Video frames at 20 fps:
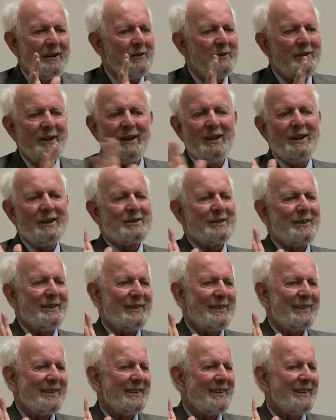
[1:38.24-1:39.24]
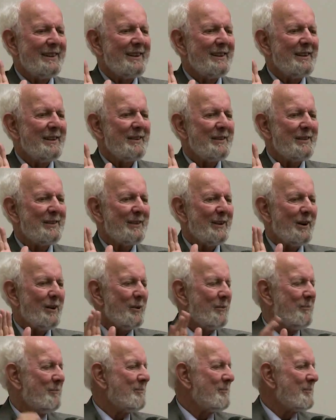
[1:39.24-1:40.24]
delicious.
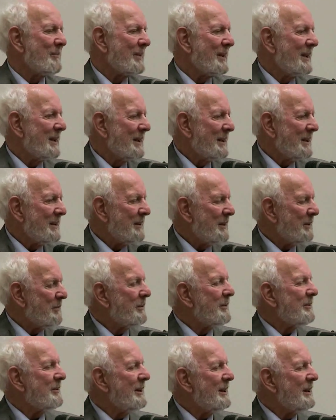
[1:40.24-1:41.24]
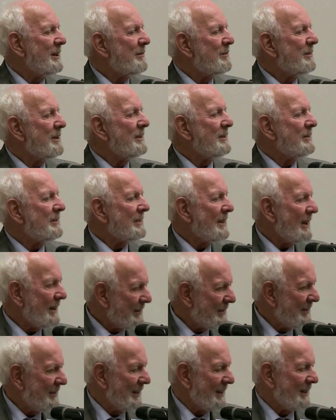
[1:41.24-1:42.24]
So this was really a
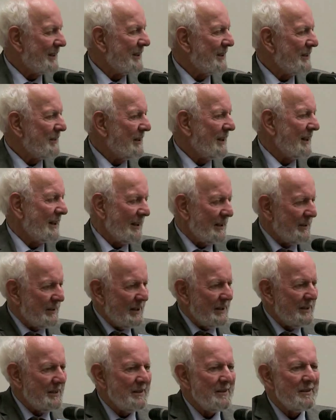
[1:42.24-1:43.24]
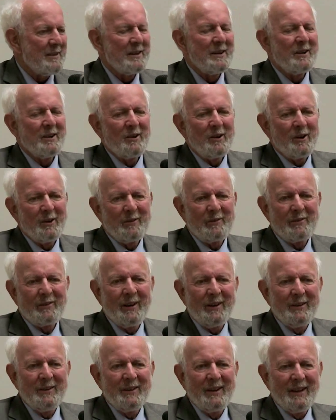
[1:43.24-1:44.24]
fantastic thing. And then on
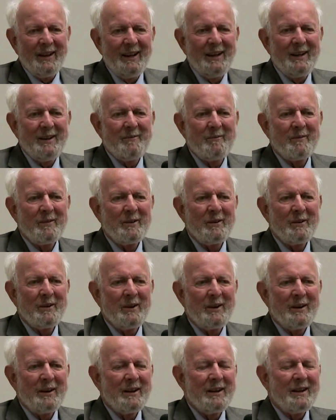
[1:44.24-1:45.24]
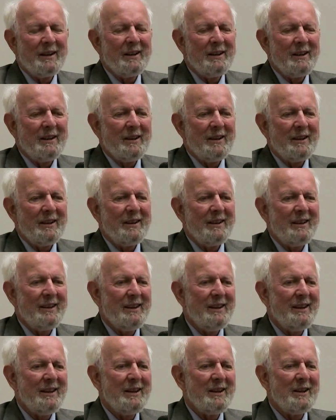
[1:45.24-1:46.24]
Sunday,
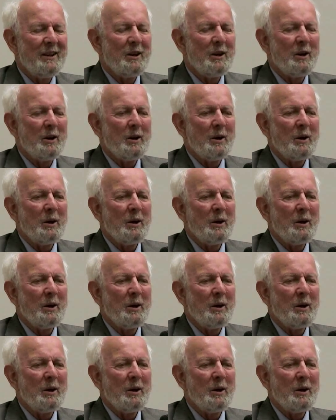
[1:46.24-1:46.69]
he